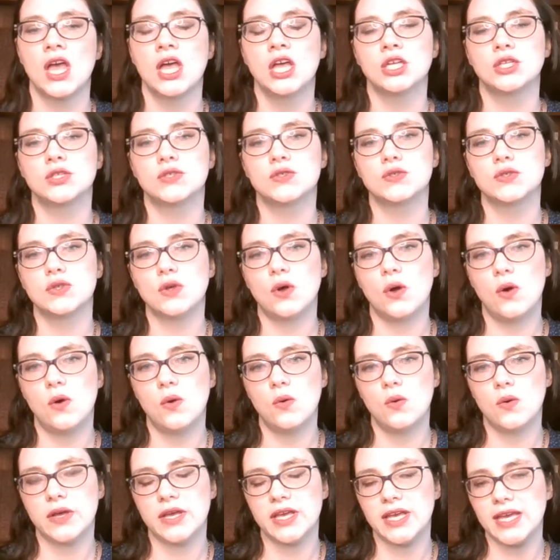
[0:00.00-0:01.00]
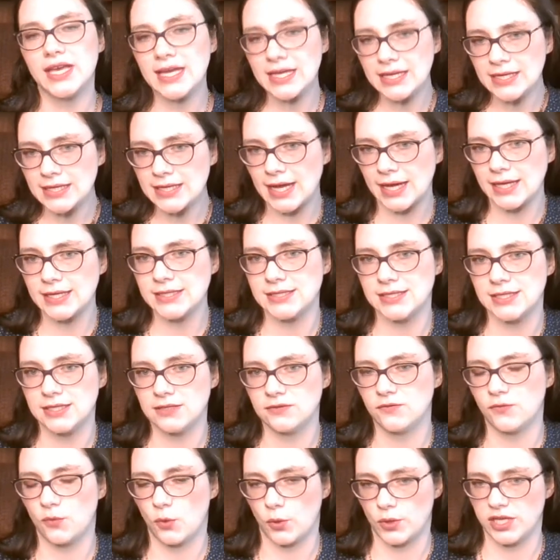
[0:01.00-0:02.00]
So in
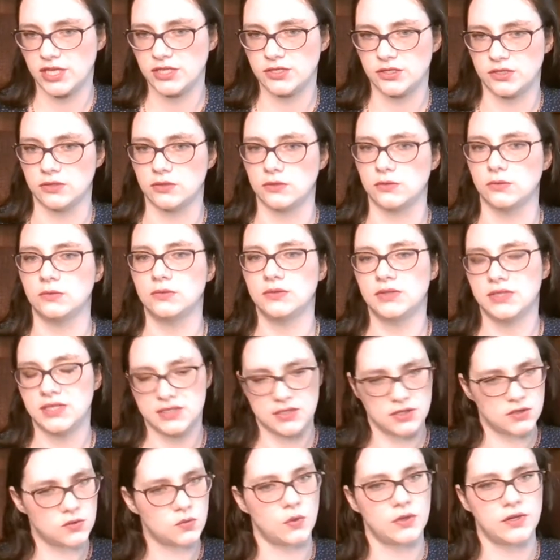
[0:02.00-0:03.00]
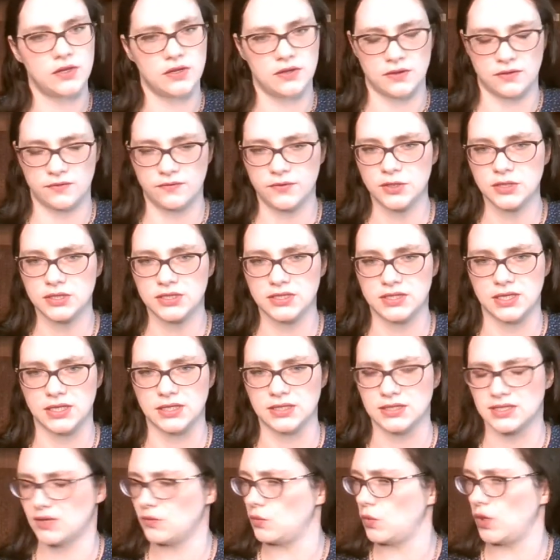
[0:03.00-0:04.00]
1942, this is one of the first
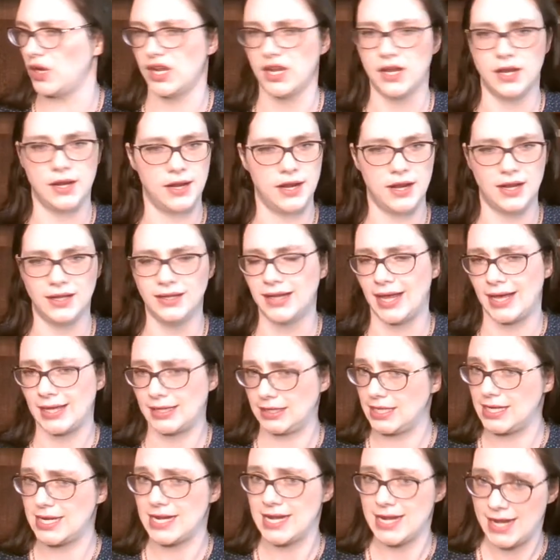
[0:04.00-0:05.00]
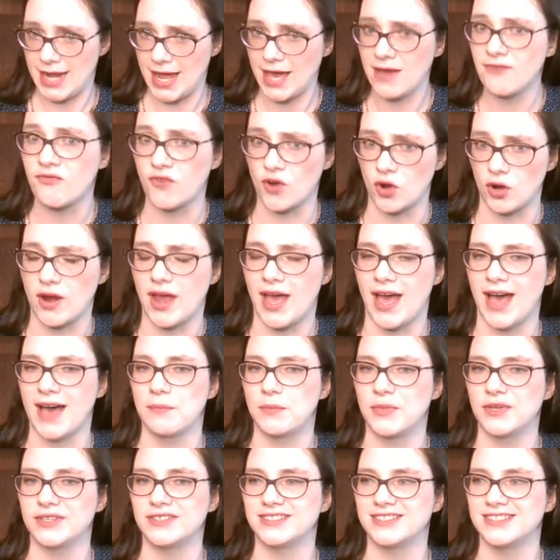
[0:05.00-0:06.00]
things that would likely never
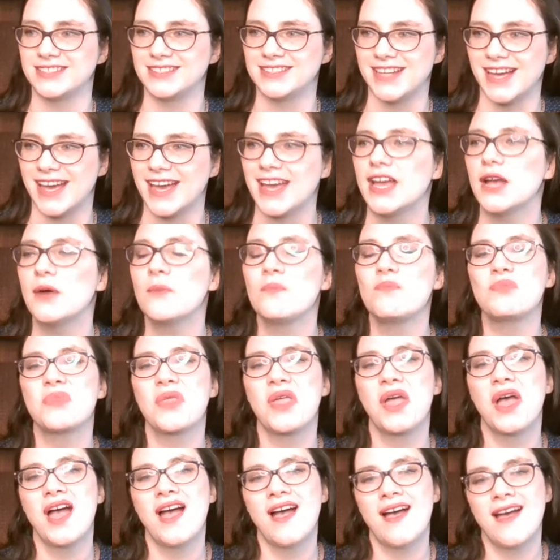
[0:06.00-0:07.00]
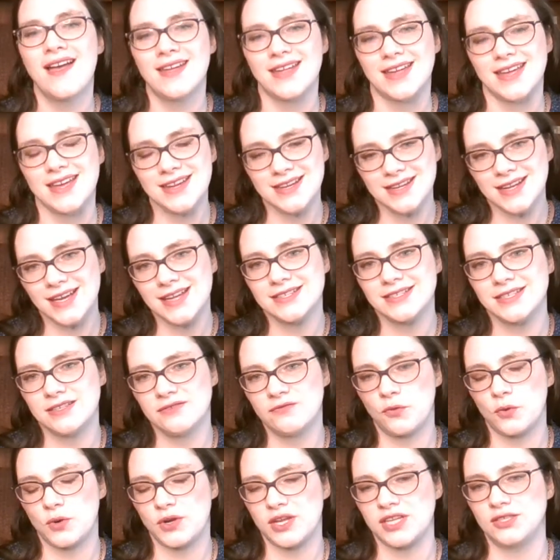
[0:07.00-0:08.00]
happen today. In
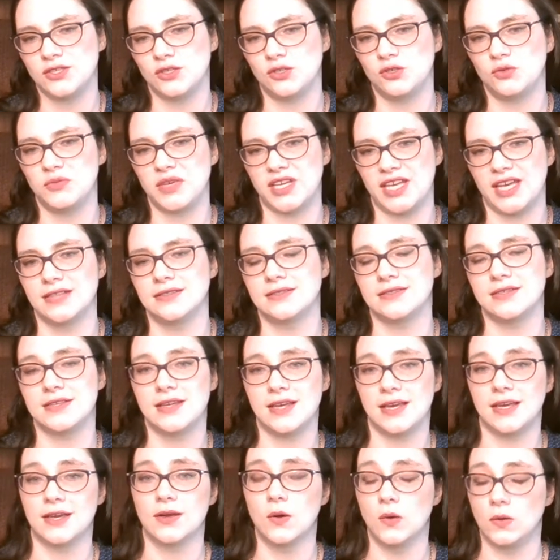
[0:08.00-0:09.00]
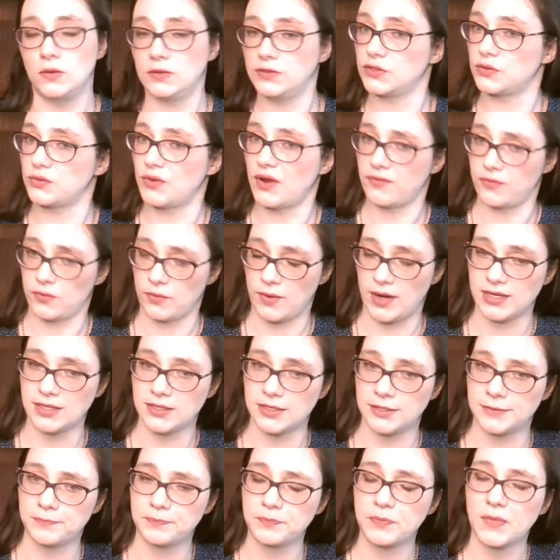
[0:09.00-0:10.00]
1942, Mackenzie King holds a
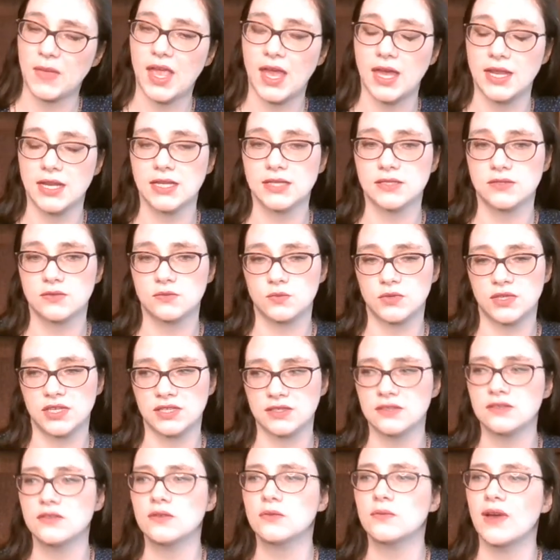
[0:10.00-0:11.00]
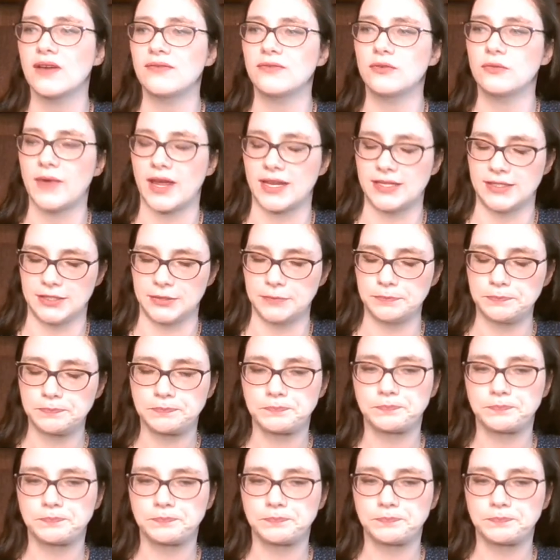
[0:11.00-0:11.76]
referendum, and this is a referendum